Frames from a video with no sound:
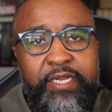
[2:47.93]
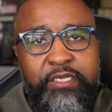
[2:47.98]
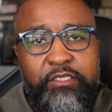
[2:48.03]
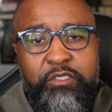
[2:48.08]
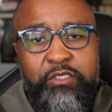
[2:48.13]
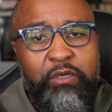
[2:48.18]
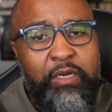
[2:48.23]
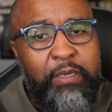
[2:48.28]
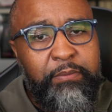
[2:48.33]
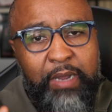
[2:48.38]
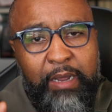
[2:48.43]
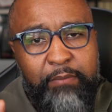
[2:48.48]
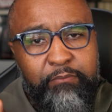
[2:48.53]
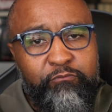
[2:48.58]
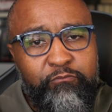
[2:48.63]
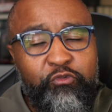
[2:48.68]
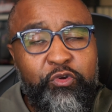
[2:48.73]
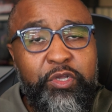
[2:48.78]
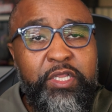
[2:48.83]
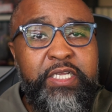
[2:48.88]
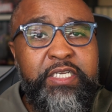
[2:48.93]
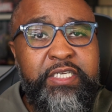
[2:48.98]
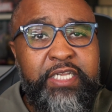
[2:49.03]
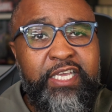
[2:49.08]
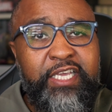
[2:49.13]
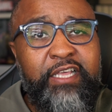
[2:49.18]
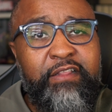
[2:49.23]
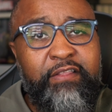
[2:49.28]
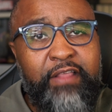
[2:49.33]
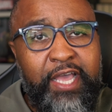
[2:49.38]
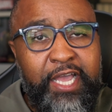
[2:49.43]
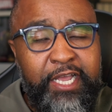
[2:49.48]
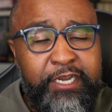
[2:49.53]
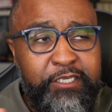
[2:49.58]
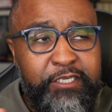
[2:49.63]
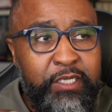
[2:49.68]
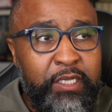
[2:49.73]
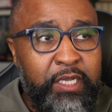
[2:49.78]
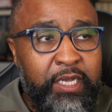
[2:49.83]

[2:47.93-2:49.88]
So I'm really digging that.